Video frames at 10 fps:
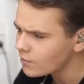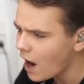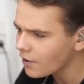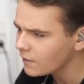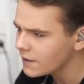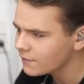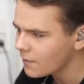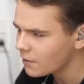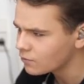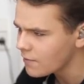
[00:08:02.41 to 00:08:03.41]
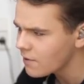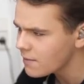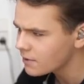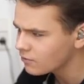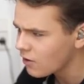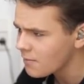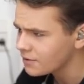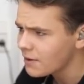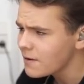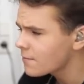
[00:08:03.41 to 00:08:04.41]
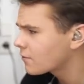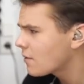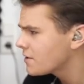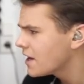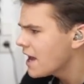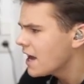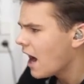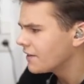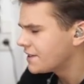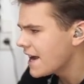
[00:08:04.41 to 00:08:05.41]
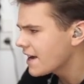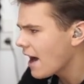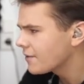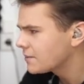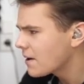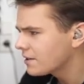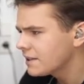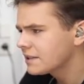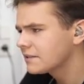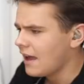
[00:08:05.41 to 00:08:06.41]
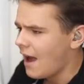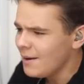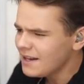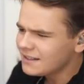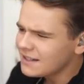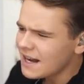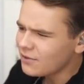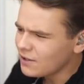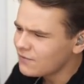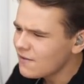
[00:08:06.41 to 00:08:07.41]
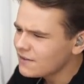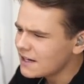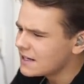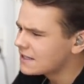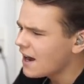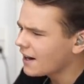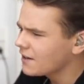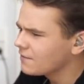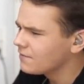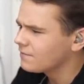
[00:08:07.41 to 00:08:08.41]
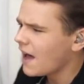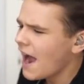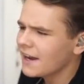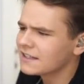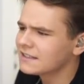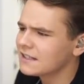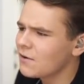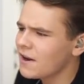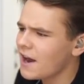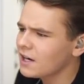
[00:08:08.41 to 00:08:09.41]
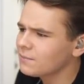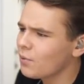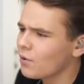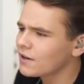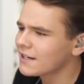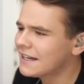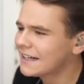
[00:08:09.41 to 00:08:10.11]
Not only from the runway performance on takeoff, especially. I mean, it's an A350. It's not gonna fly at Sedona Airport.